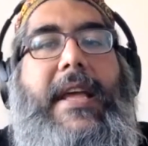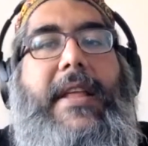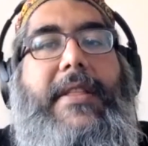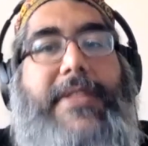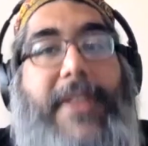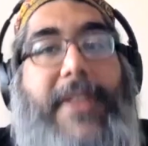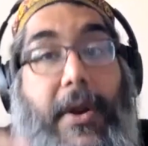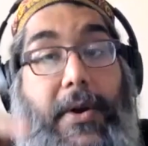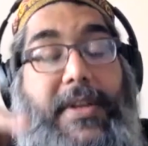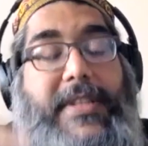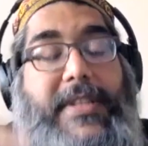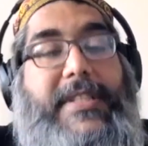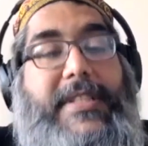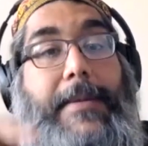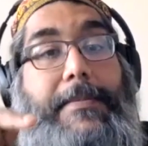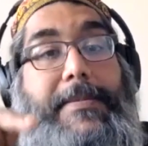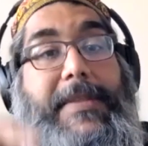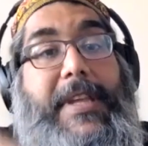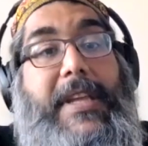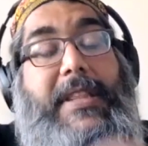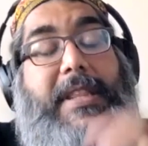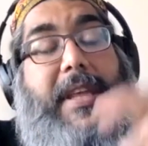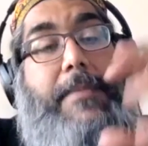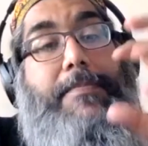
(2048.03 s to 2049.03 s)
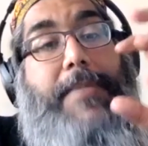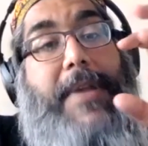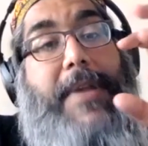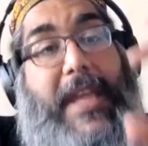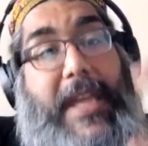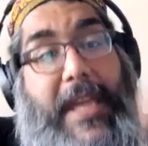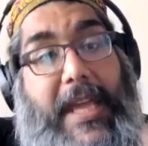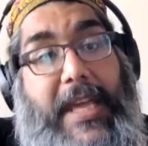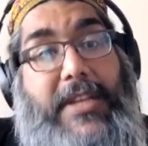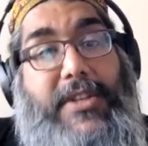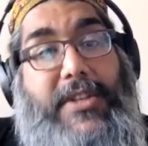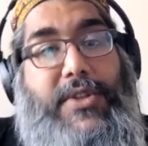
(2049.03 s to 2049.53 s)
there is something that
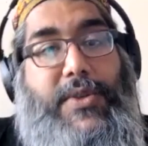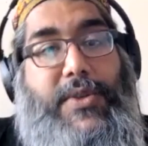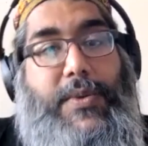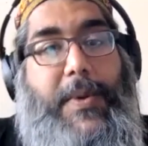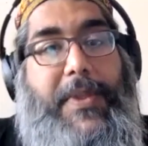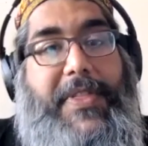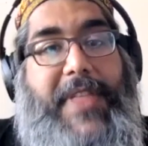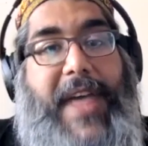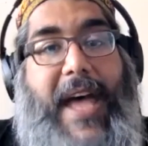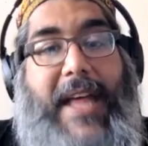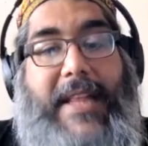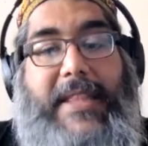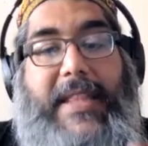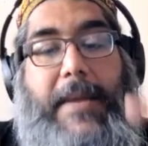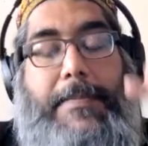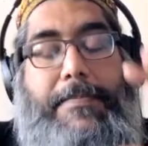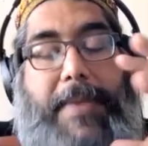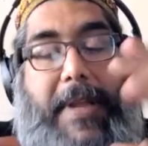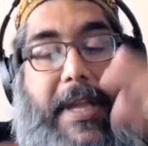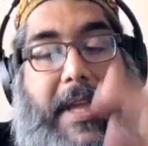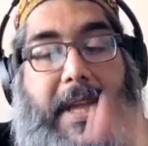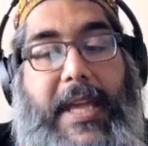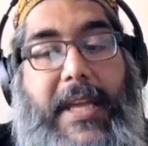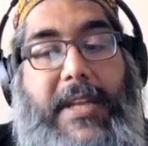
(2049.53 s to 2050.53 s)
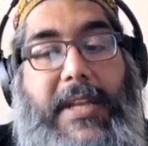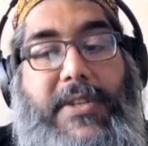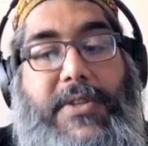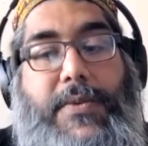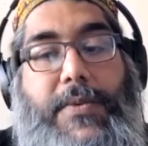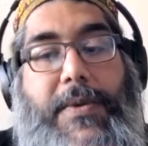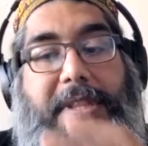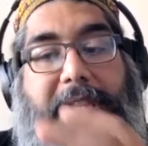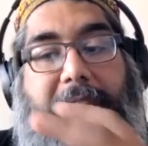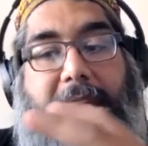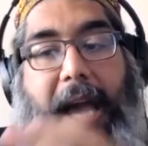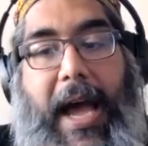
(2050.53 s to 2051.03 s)
begins with that, that begins
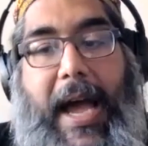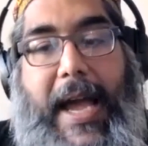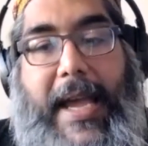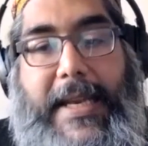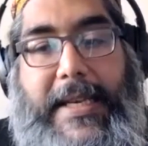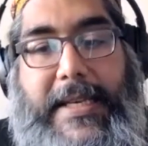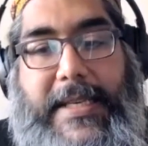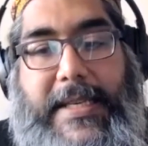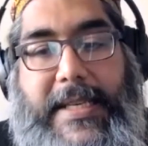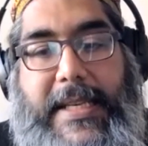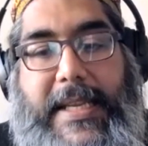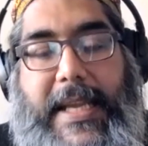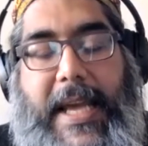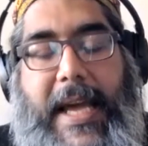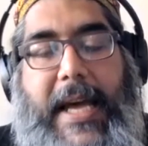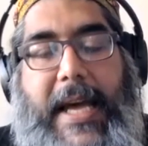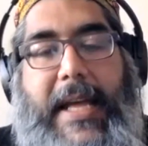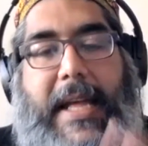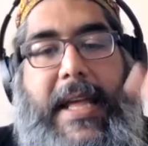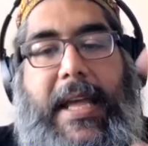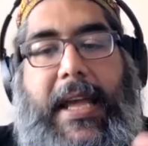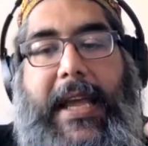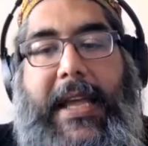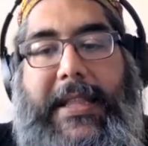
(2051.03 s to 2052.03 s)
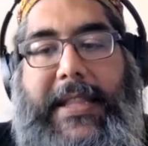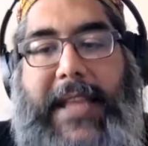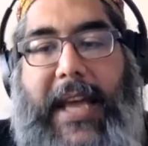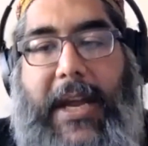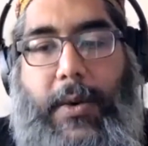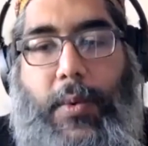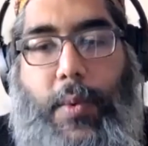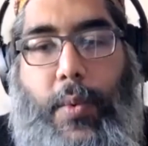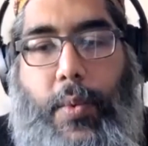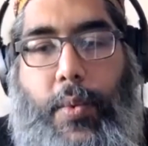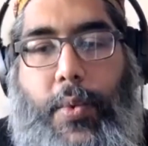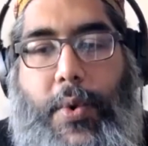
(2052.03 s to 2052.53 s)
with the idea that
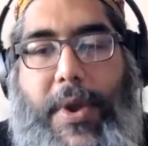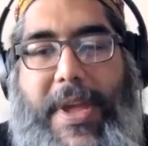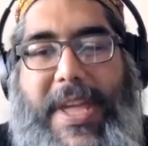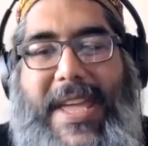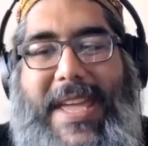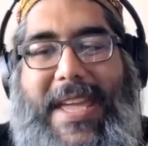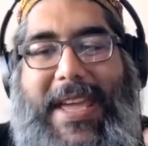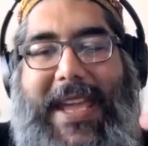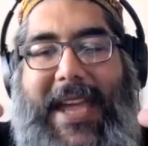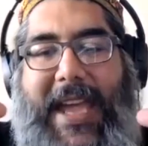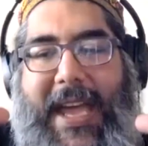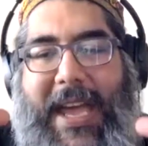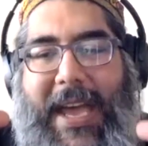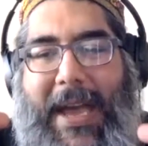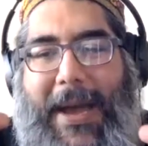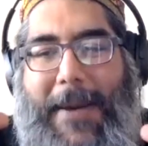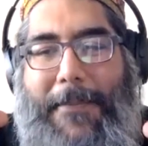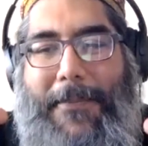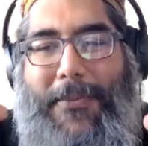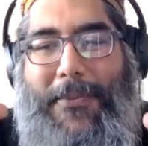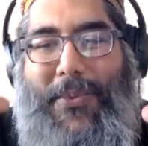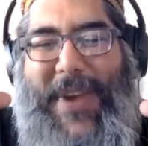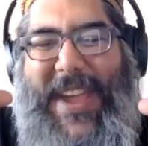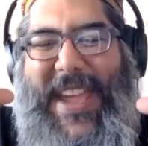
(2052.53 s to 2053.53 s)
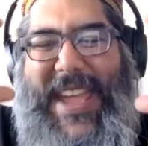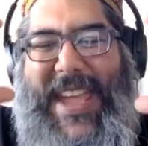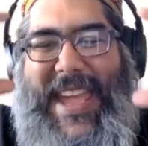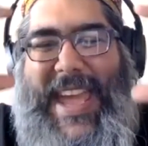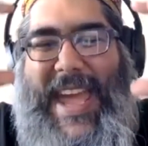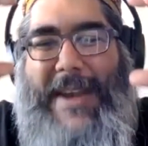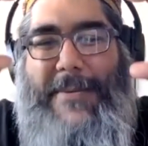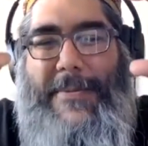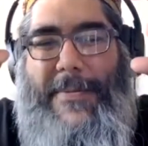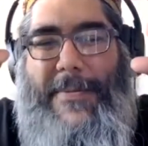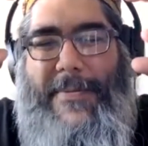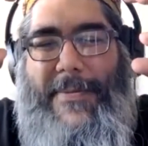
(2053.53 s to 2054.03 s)
we
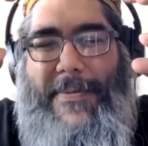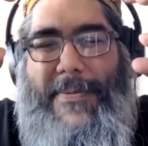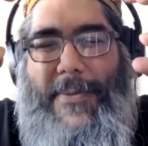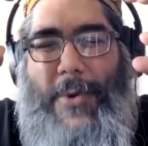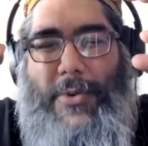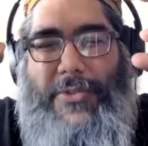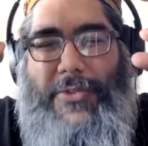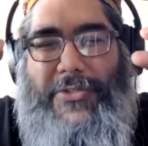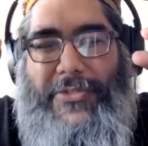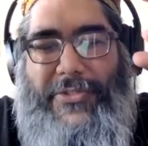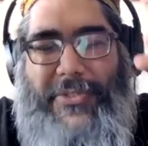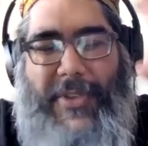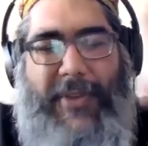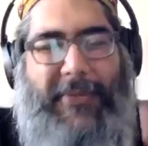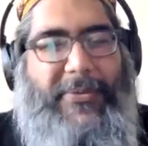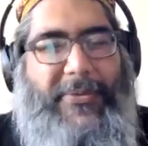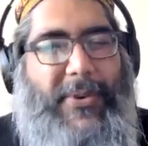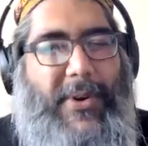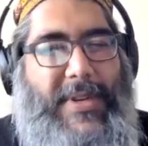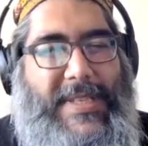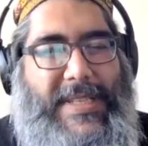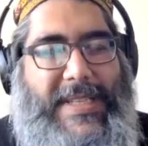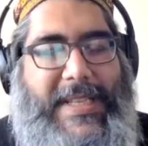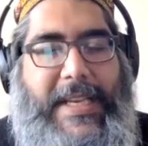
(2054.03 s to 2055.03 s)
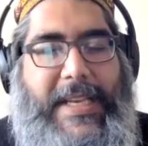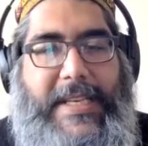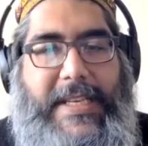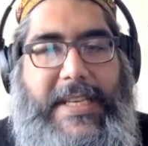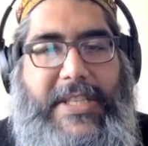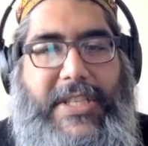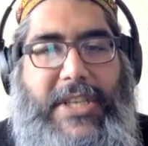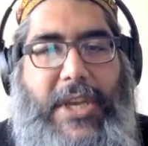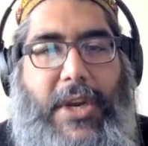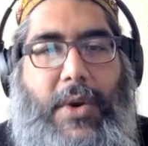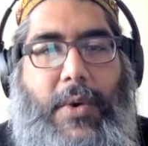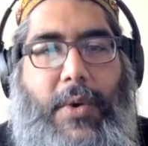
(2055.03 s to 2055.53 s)
can vociferously
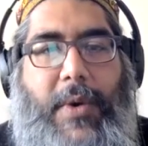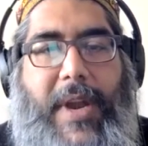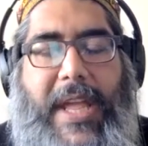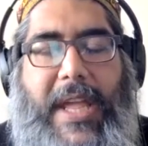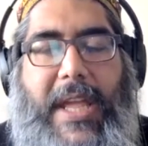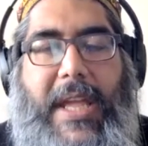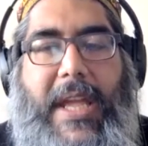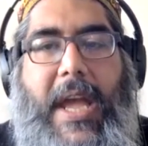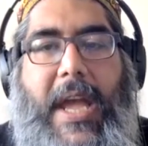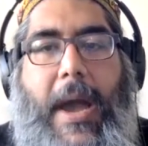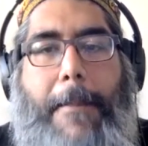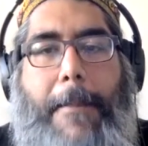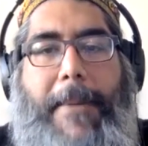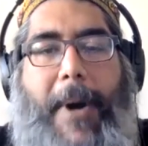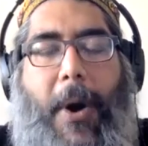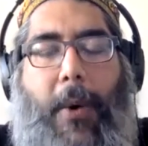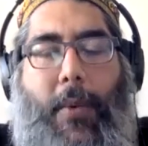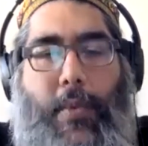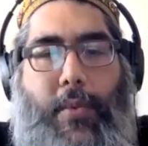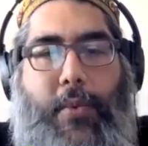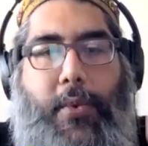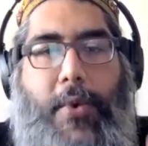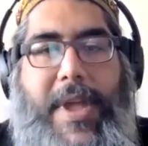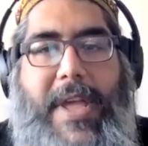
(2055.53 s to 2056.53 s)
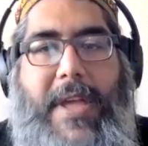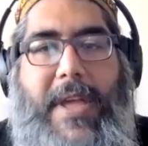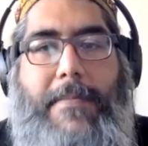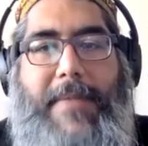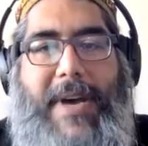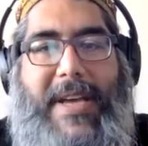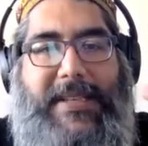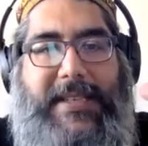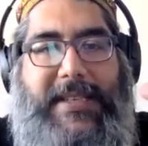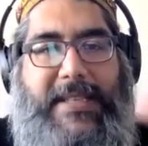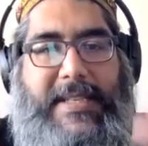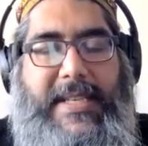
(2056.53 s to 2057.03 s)
disagree, but we
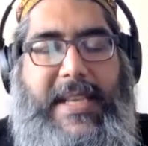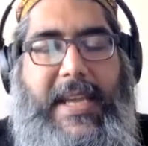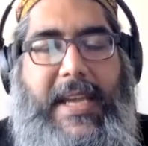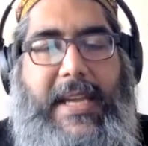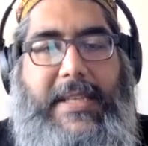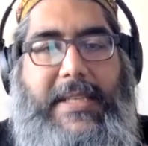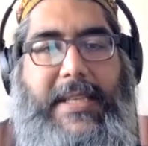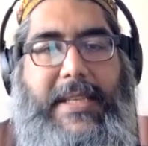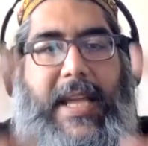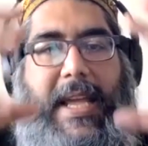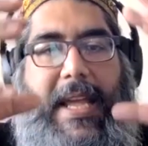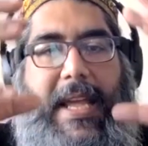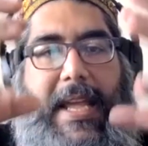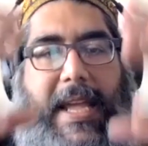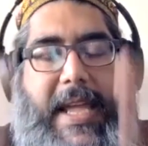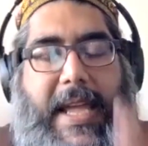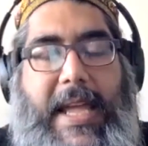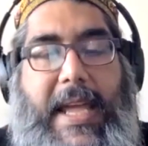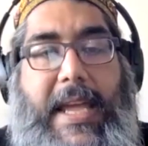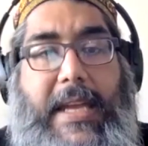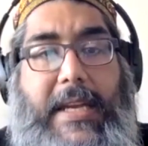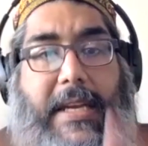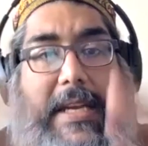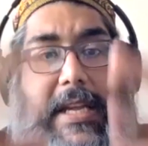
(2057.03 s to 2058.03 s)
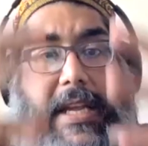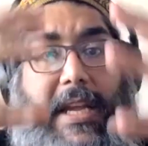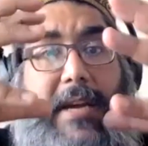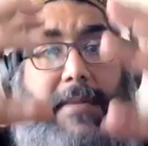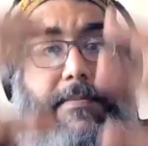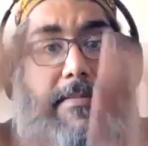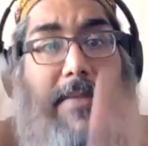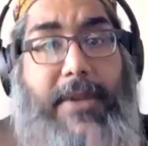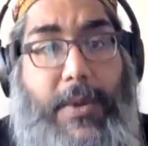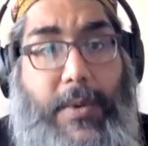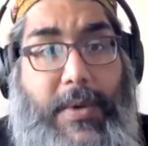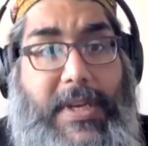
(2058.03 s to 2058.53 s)
must sit in
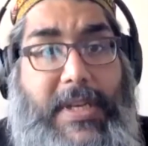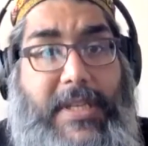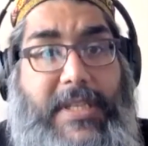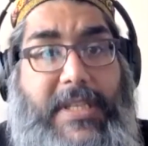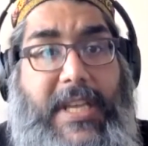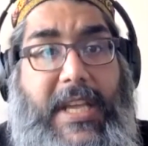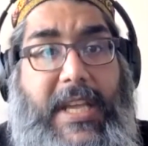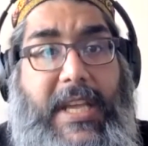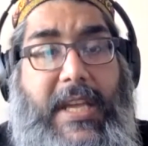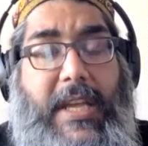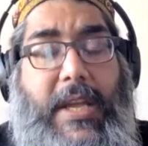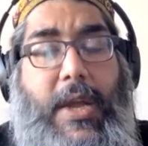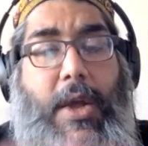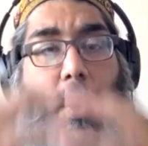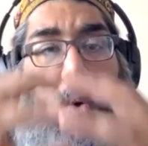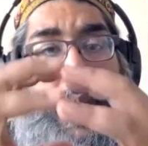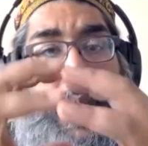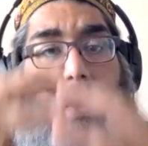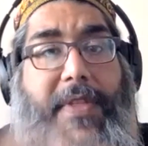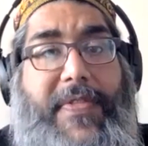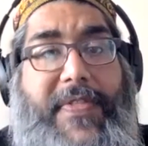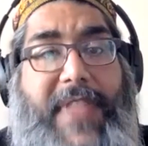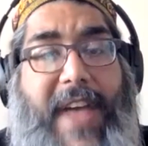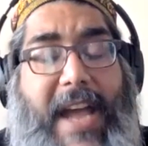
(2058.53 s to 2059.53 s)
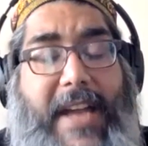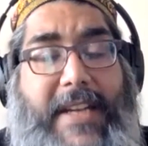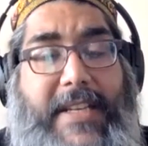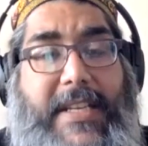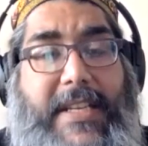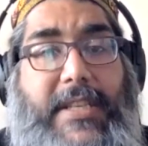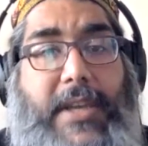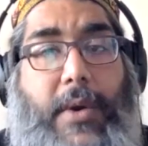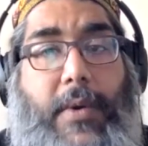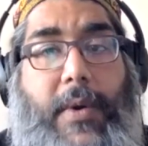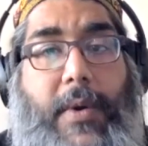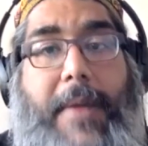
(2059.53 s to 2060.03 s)
community with that
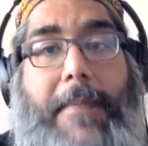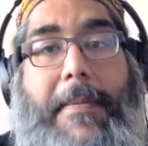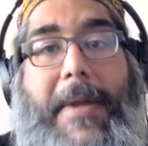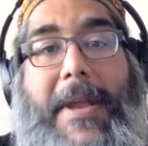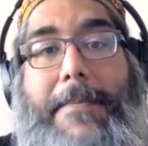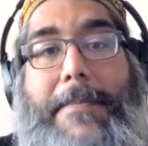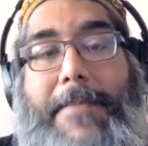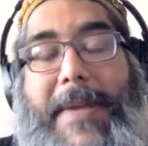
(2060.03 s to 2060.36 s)
disagreement.